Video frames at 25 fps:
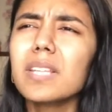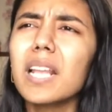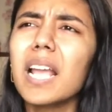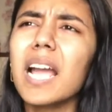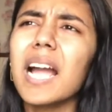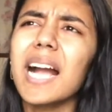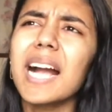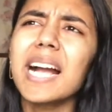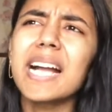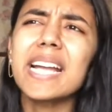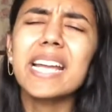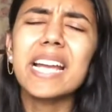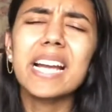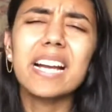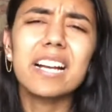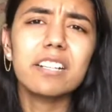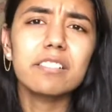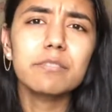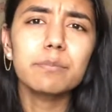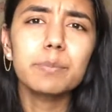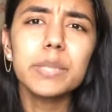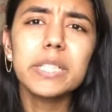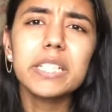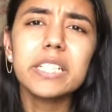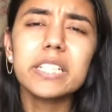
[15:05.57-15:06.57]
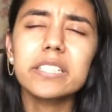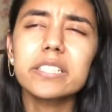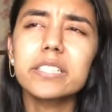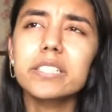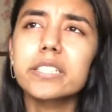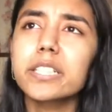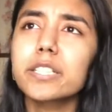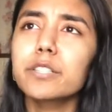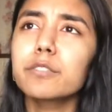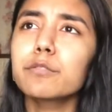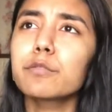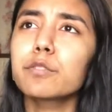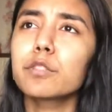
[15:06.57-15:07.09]
I have been
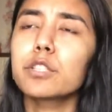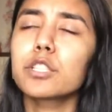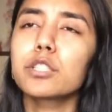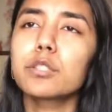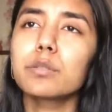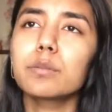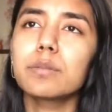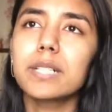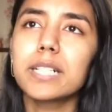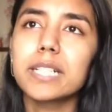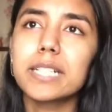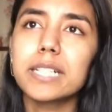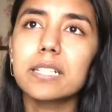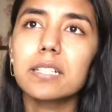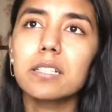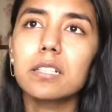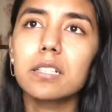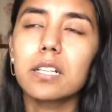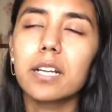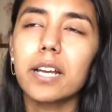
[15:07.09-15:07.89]
editing for a while,